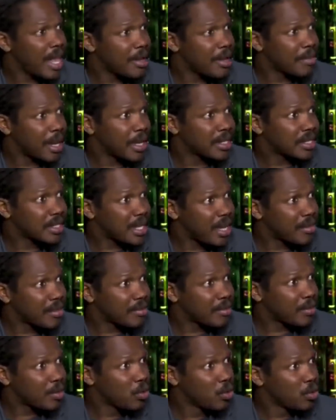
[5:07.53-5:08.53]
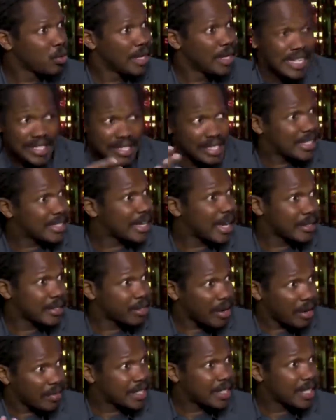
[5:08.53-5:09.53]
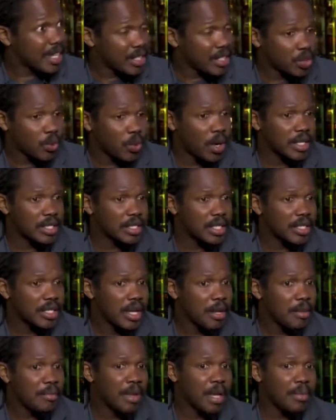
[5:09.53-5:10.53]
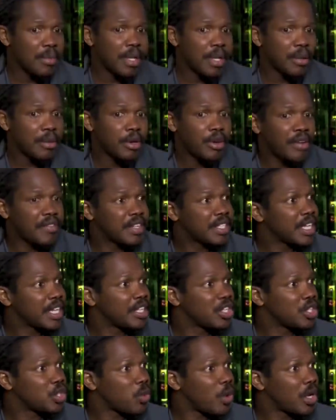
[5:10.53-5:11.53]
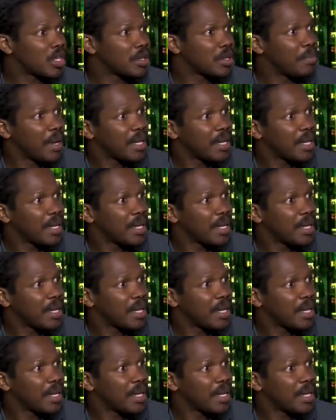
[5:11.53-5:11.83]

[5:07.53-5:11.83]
like myself who listen it and gravitate towards it, maybe gravitating towards the